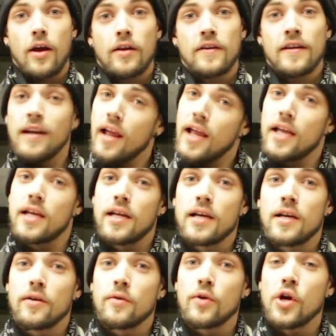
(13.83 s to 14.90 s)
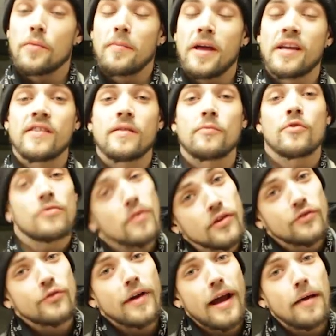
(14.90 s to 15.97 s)
today we're gonna make some
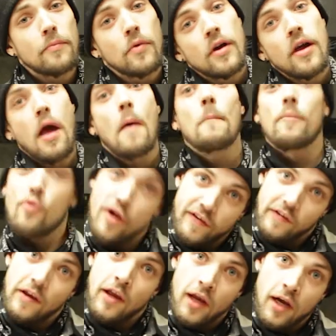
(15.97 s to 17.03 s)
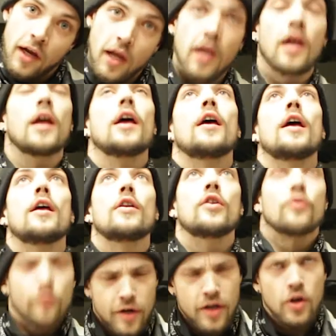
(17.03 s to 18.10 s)
crunch wrap, brisket,
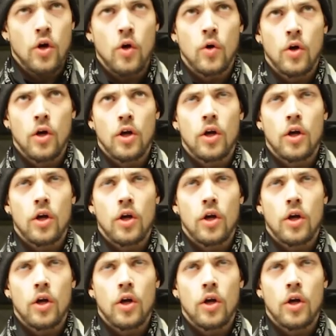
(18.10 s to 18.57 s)
Dorito,